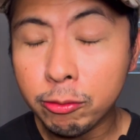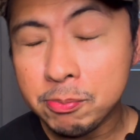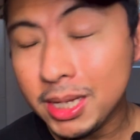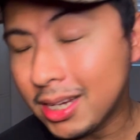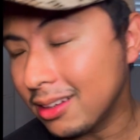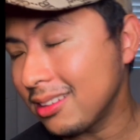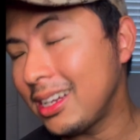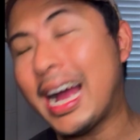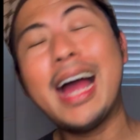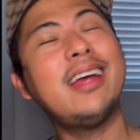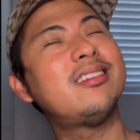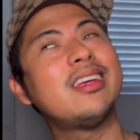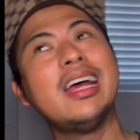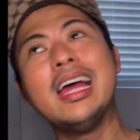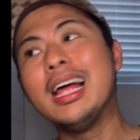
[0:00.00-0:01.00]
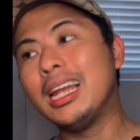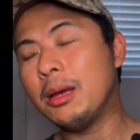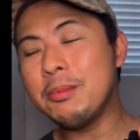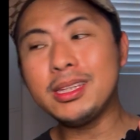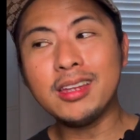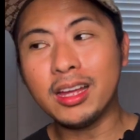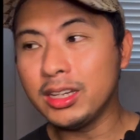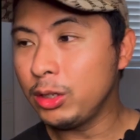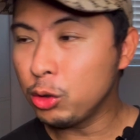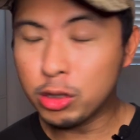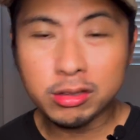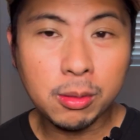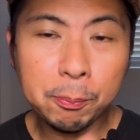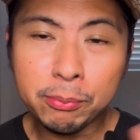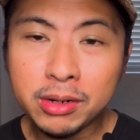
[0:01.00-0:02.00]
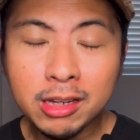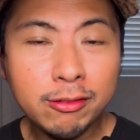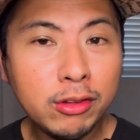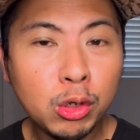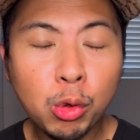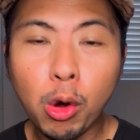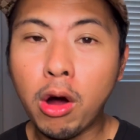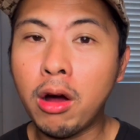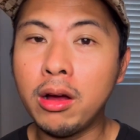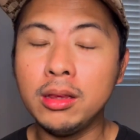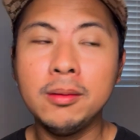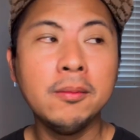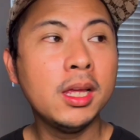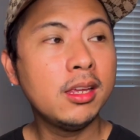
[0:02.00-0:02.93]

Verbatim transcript: Because guys, let me tell you, just a preview on